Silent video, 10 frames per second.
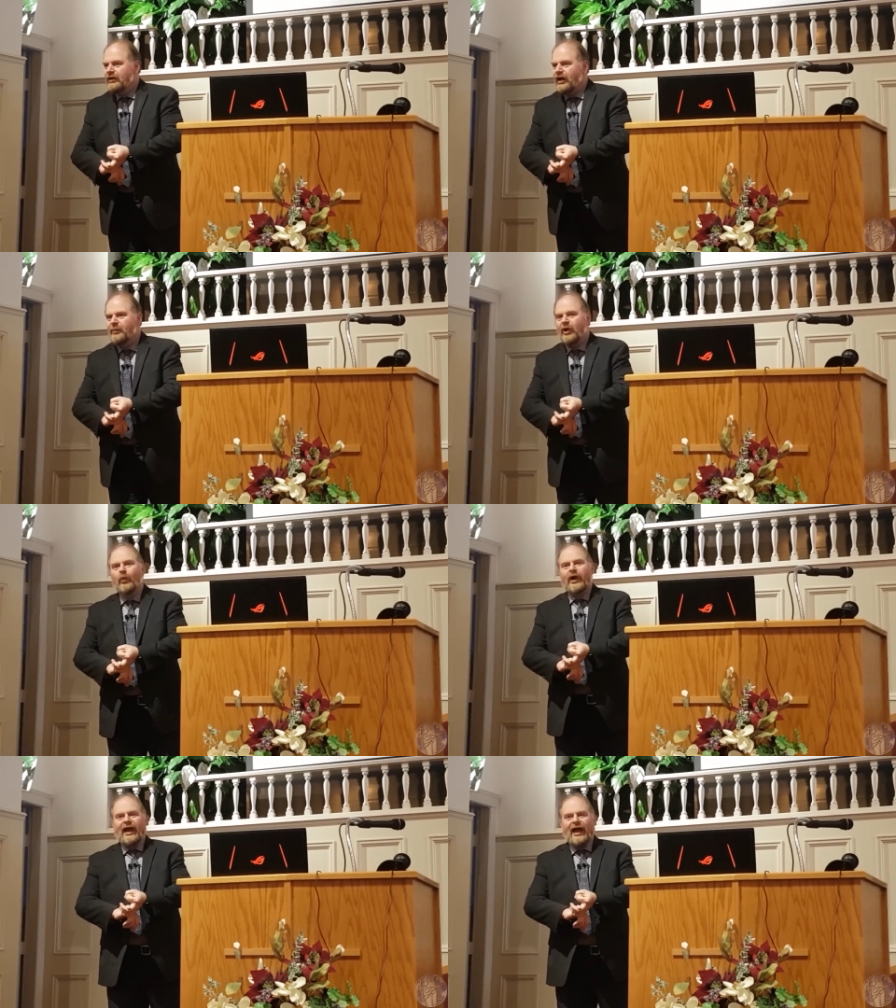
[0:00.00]
about
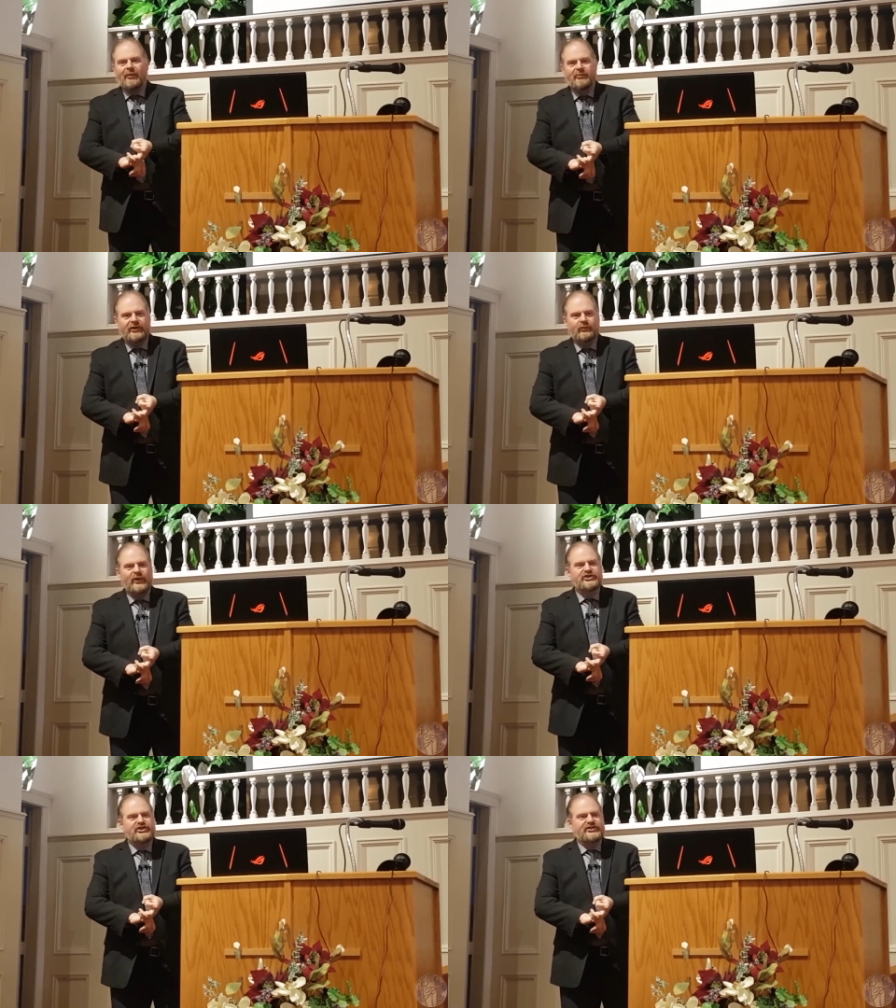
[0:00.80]
what happened
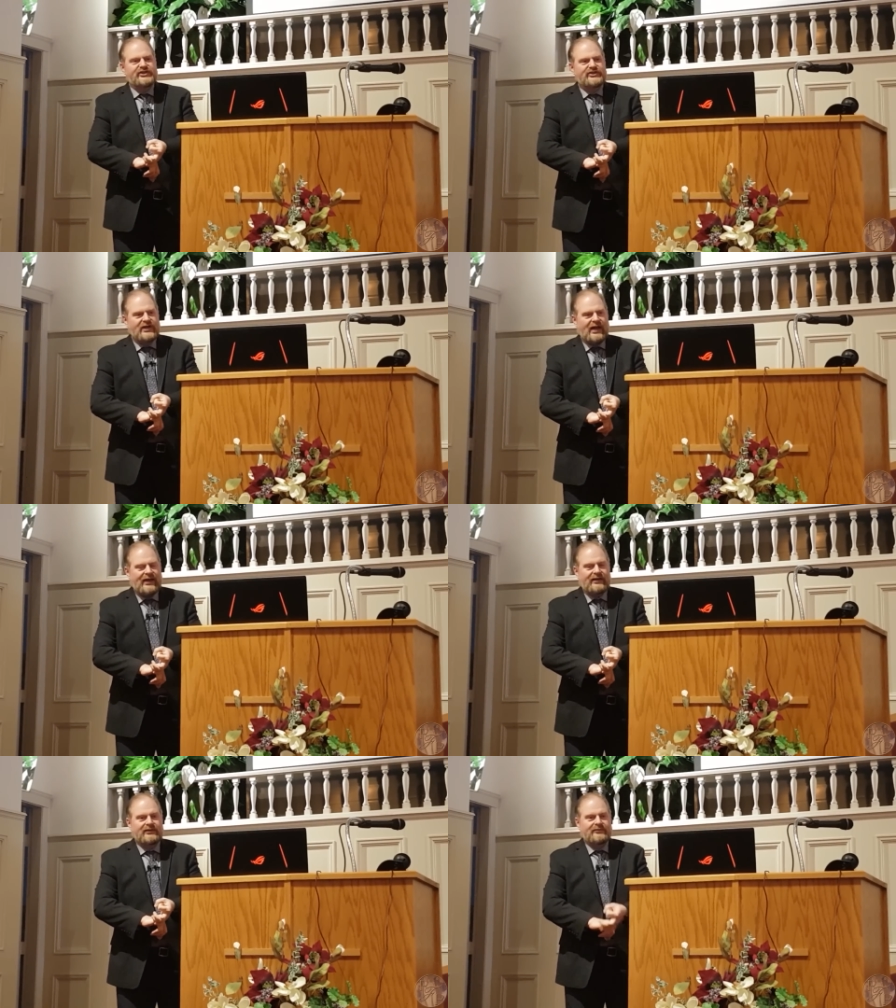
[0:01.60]
when Jesus
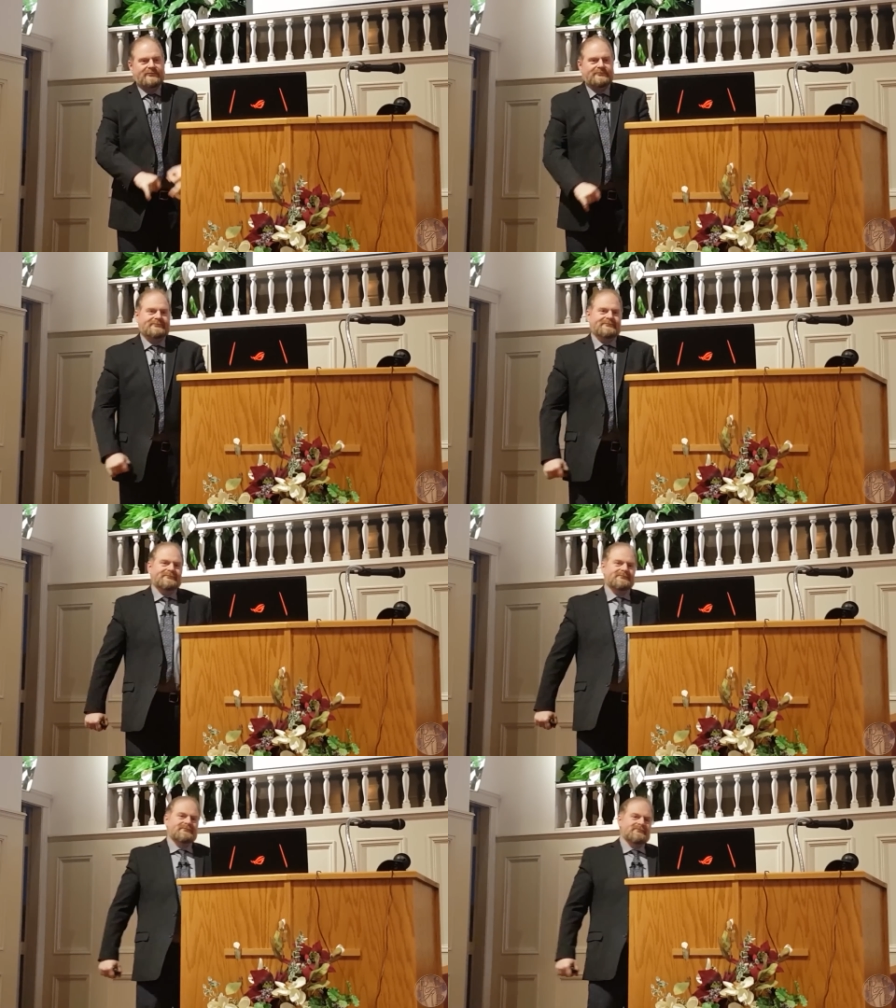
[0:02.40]
died.
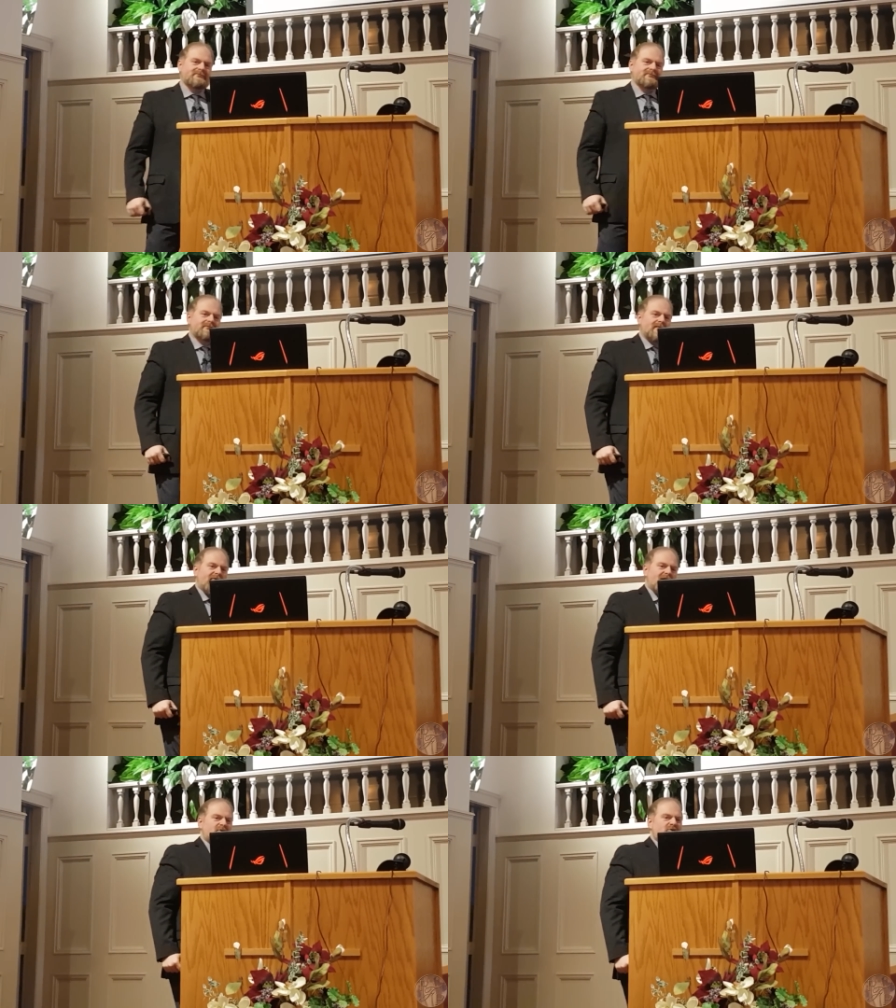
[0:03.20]

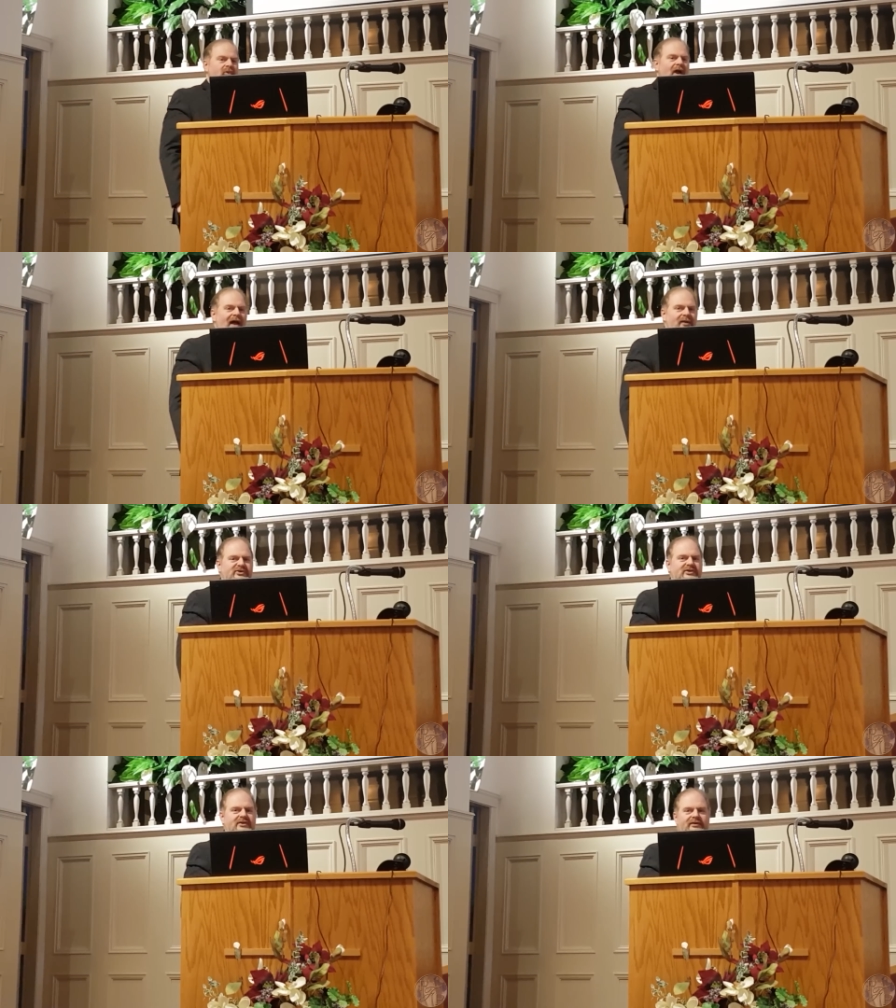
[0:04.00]
There was
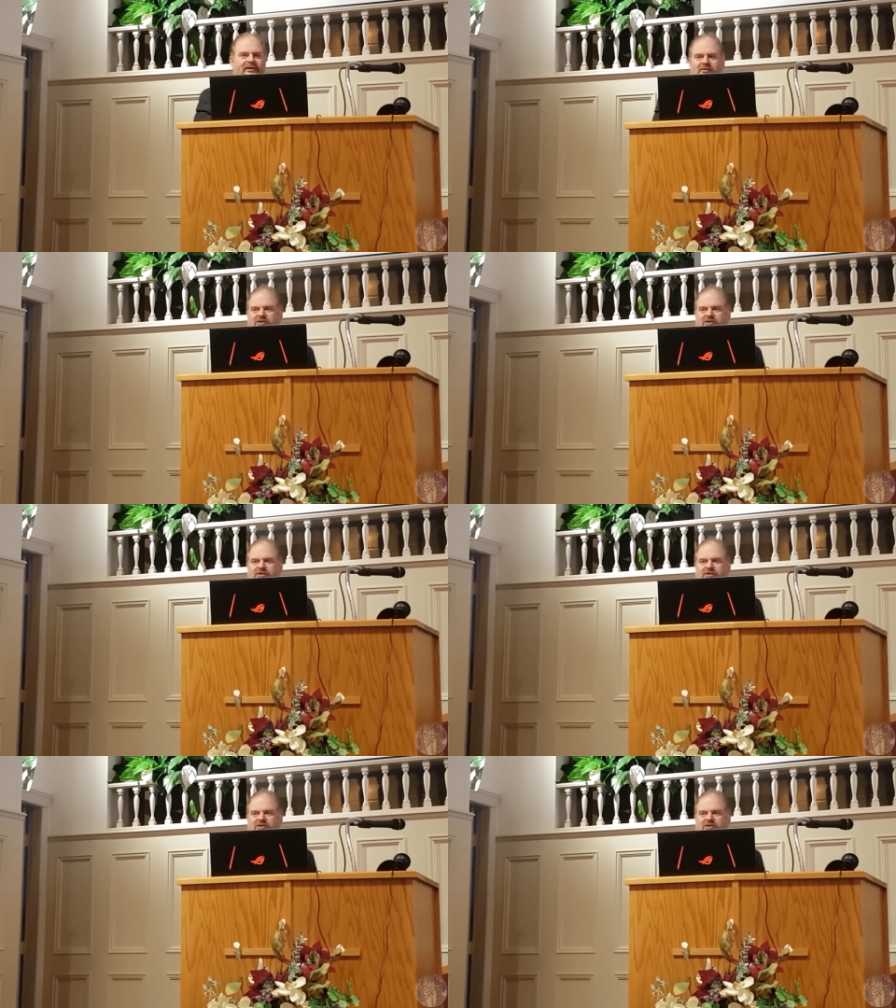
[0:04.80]
bribes, there